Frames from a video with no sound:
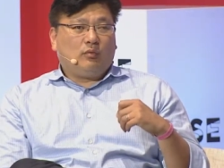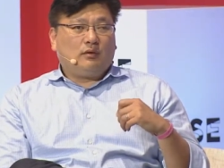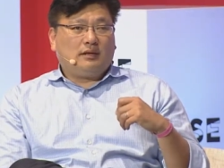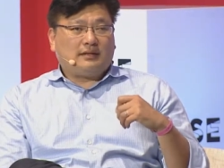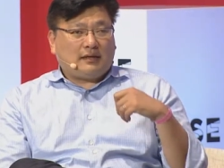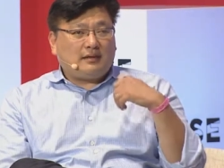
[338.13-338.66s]

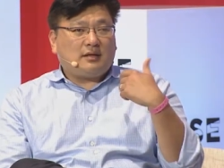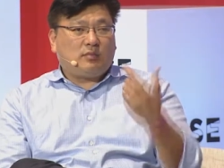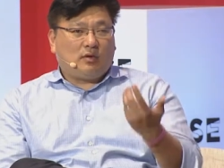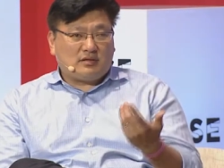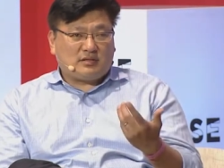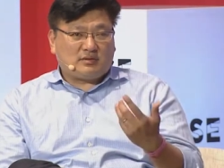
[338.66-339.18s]
Another thing we
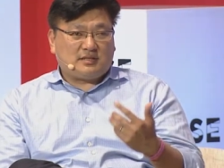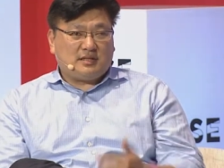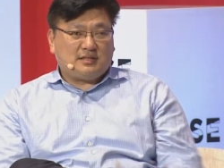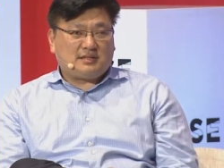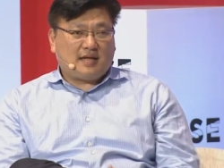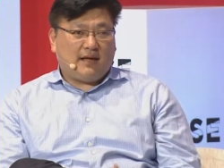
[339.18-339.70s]
also
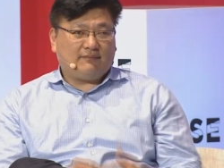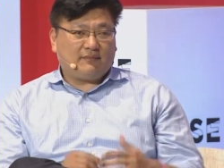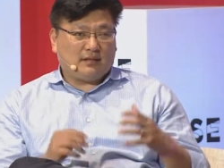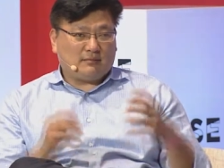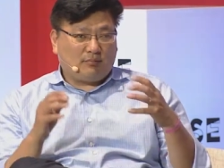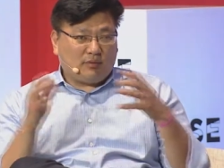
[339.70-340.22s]
see is that,
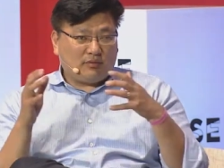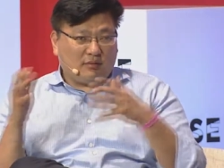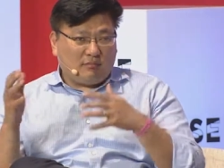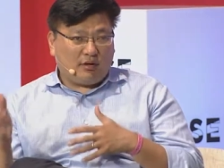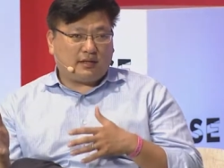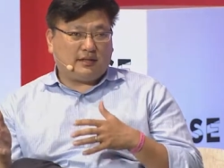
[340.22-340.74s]
that both
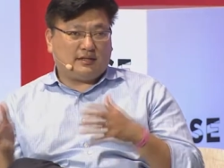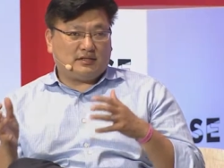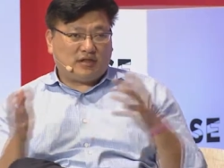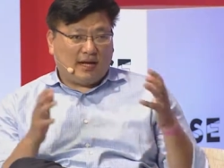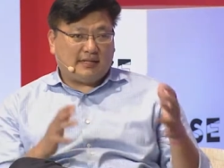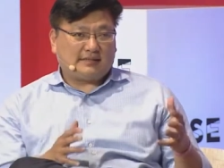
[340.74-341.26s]
American and
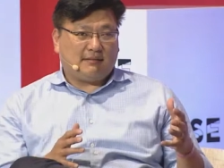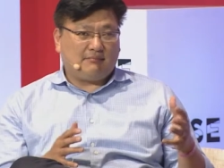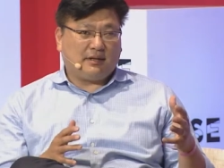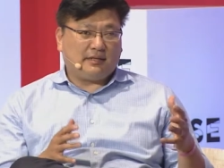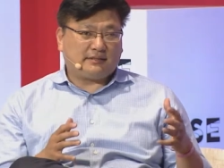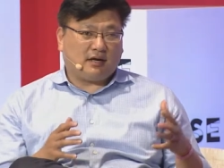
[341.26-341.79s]
Chinese
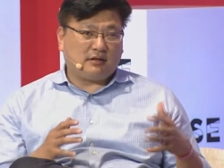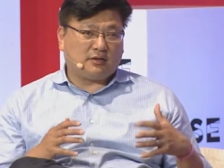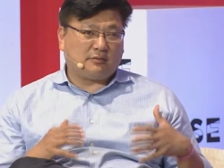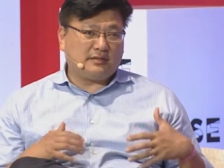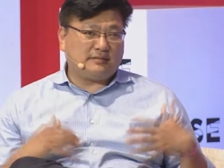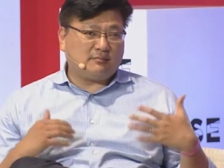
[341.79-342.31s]
companies are
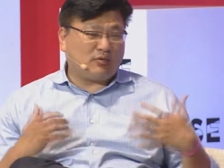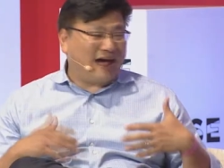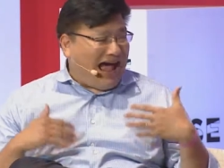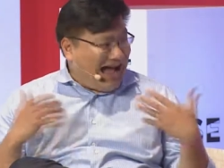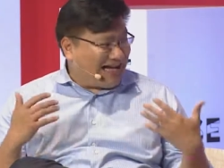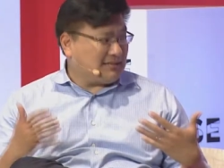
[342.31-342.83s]
increasingly more
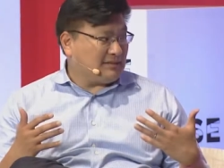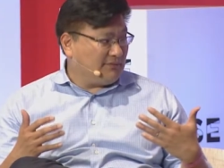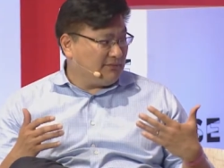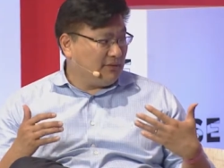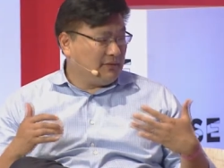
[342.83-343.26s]
active